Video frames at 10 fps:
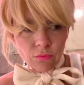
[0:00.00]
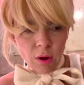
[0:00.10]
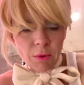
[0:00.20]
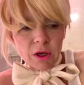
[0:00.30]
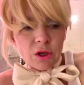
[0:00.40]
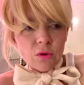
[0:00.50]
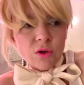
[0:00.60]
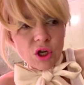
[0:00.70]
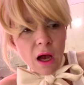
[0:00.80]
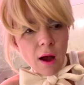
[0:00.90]
I'm not going to do a
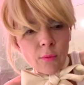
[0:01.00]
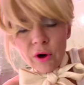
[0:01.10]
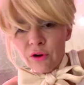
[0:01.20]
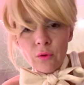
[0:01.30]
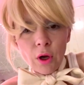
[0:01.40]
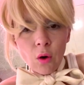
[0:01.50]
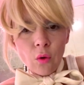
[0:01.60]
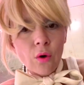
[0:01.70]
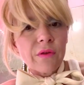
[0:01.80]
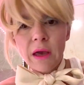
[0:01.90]
job where I don't know
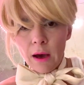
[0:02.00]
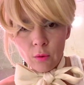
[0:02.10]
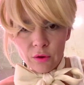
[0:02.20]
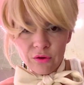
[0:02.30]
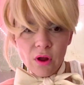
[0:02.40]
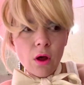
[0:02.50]
the hours,